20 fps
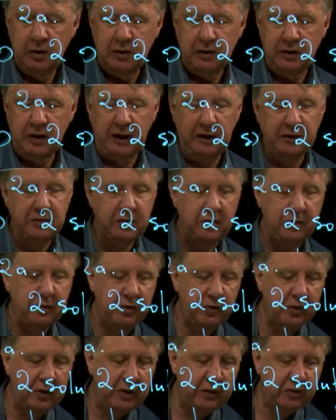Negative
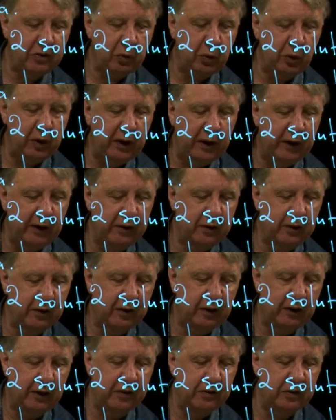3 squared
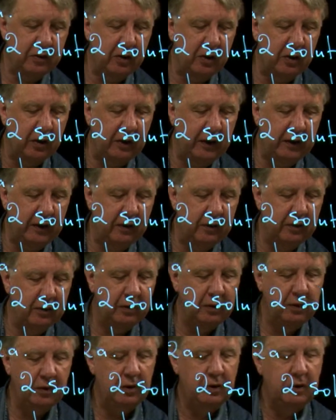is 9.
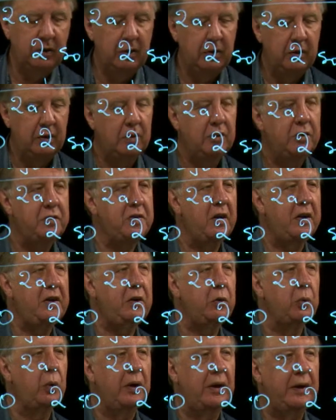Take
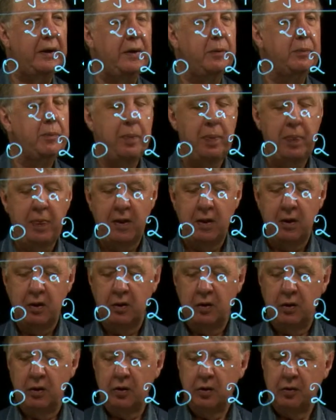away.
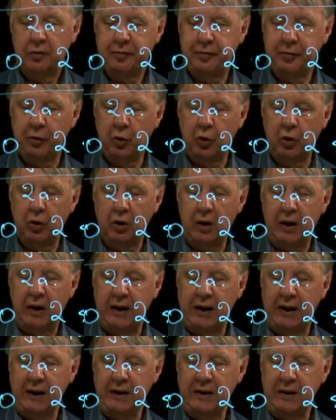
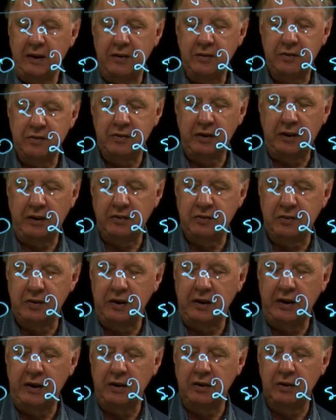4a is
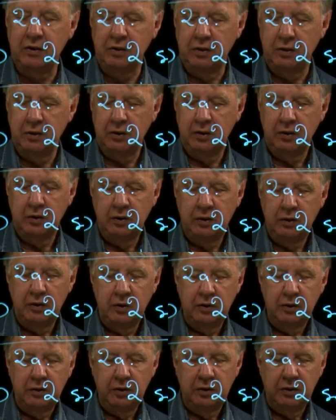16.
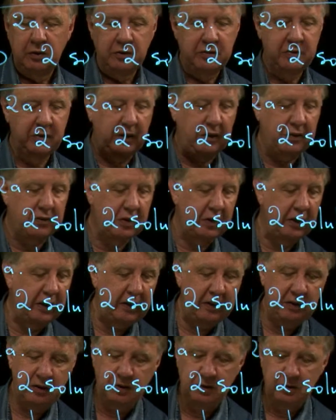
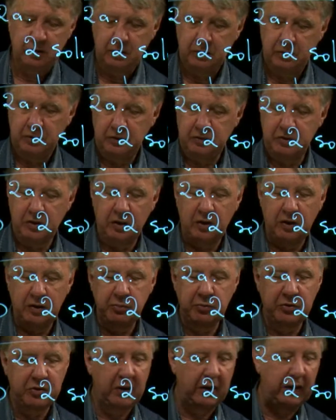16
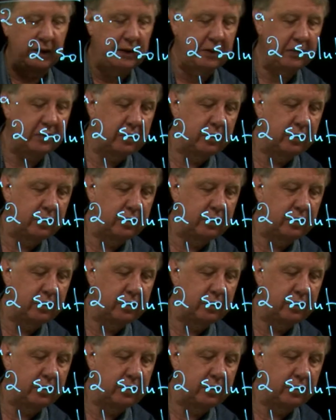times 8.